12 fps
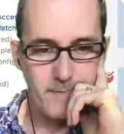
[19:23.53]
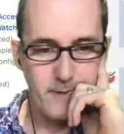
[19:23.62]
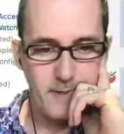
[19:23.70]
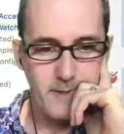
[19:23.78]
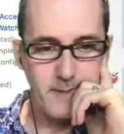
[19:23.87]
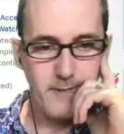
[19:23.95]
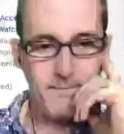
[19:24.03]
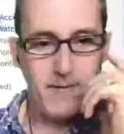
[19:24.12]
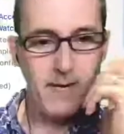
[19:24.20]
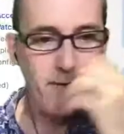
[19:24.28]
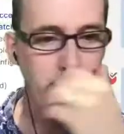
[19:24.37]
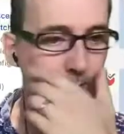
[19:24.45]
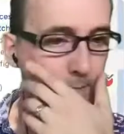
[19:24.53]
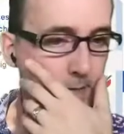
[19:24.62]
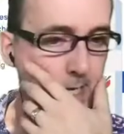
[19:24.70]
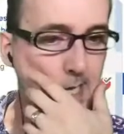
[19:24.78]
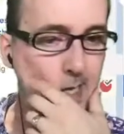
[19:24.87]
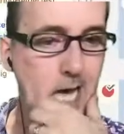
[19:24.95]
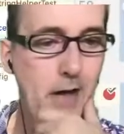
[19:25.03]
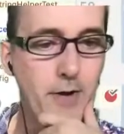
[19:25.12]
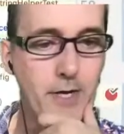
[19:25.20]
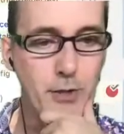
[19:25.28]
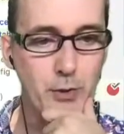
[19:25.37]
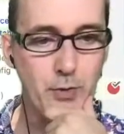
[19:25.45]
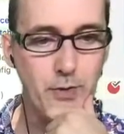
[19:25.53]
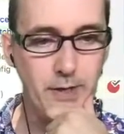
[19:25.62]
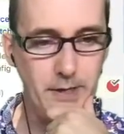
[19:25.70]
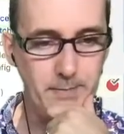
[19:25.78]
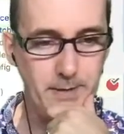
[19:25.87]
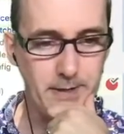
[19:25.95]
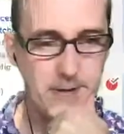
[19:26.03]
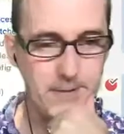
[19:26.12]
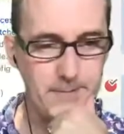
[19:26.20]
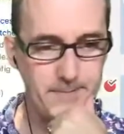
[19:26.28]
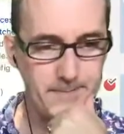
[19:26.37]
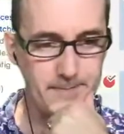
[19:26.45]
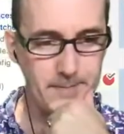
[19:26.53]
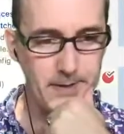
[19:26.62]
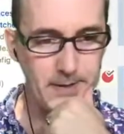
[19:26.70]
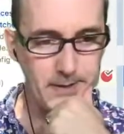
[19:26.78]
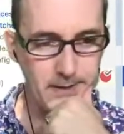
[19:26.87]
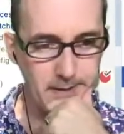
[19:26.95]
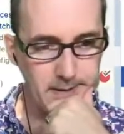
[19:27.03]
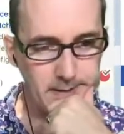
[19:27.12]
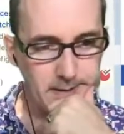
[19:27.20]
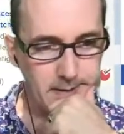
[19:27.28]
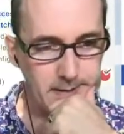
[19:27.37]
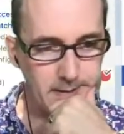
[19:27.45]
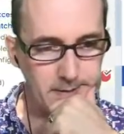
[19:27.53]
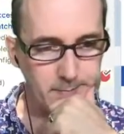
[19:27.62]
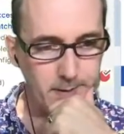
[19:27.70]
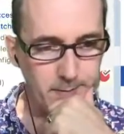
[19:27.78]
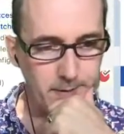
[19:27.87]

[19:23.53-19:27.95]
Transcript: Step out. If I'm looking at how to control the debugger, that's probably